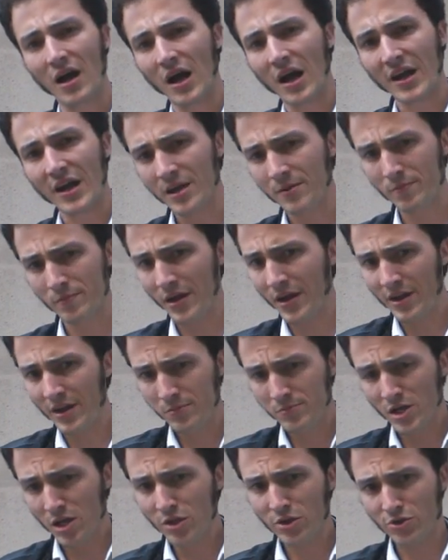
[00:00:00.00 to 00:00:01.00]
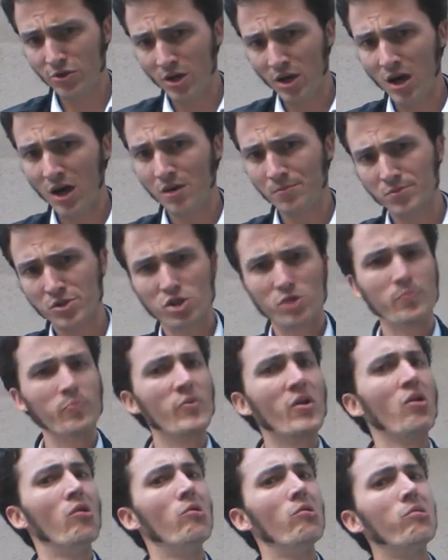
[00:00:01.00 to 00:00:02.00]
I keep telling your cops,
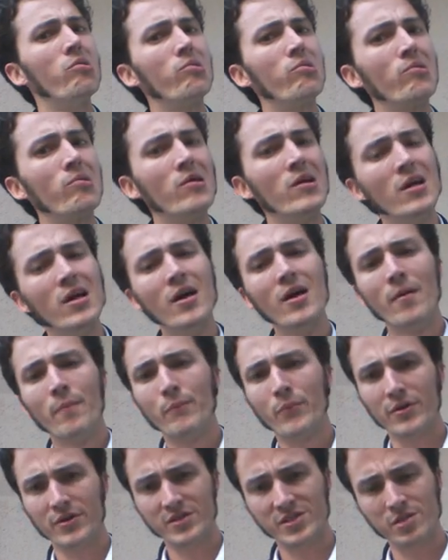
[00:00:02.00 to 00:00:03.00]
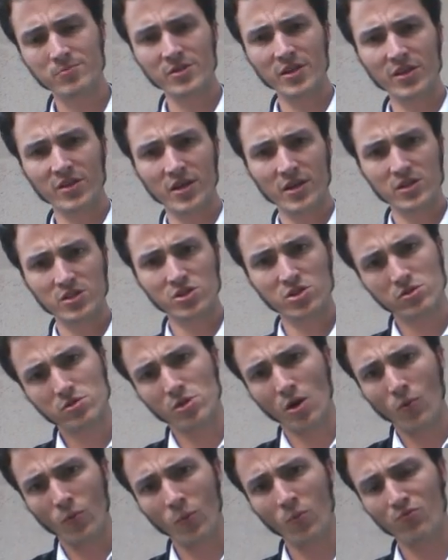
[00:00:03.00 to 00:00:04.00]
but it seems like they
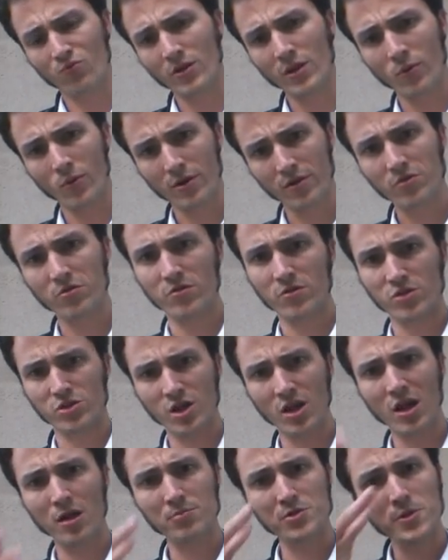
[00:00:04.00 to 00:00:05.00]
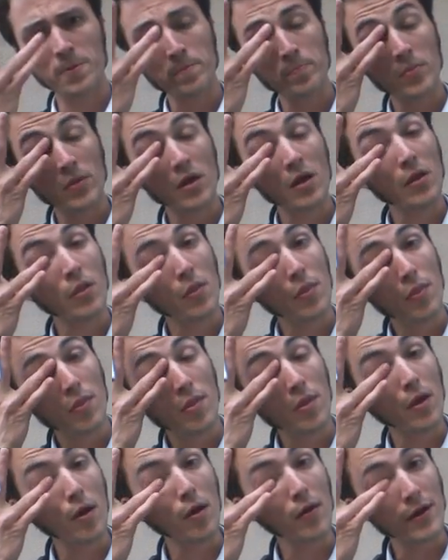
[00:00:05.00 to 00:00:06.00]
don't really want to do their jobs.
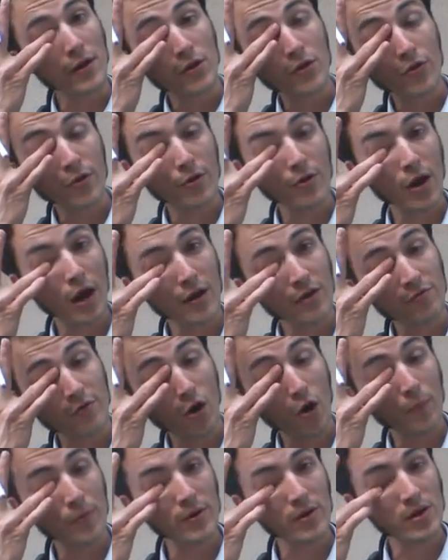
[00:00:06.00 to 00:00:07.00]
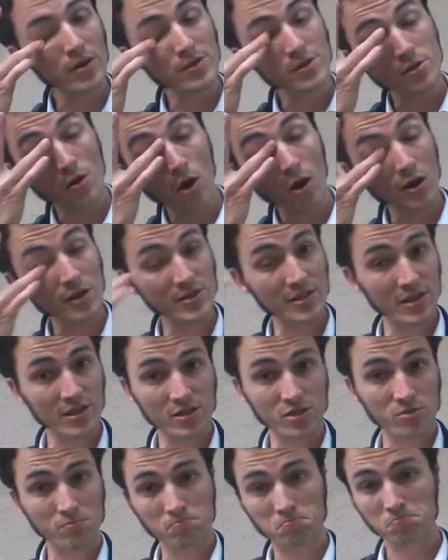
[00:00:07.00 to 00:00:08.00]
Like, they're not even open as long as a
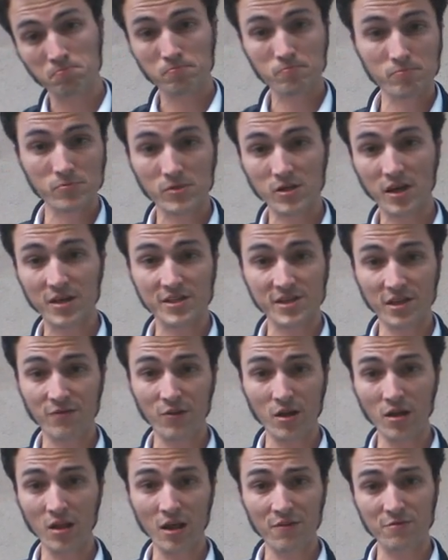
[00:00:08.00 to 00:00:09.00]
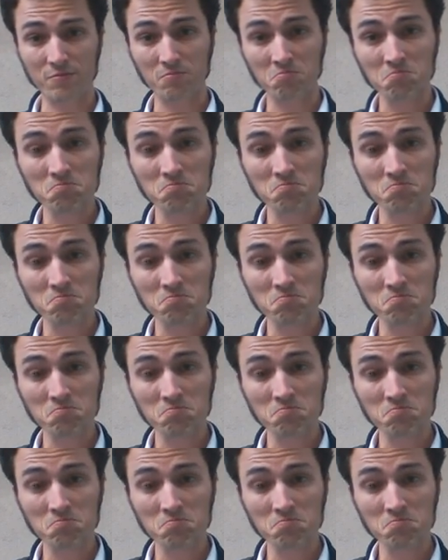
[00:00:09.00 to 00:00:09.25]
7-Eleven.